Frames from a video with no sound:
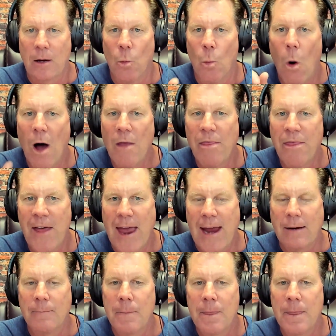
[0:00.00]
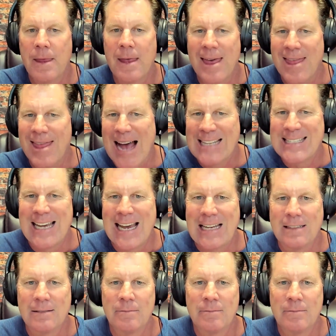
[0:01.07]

One thing. That's it.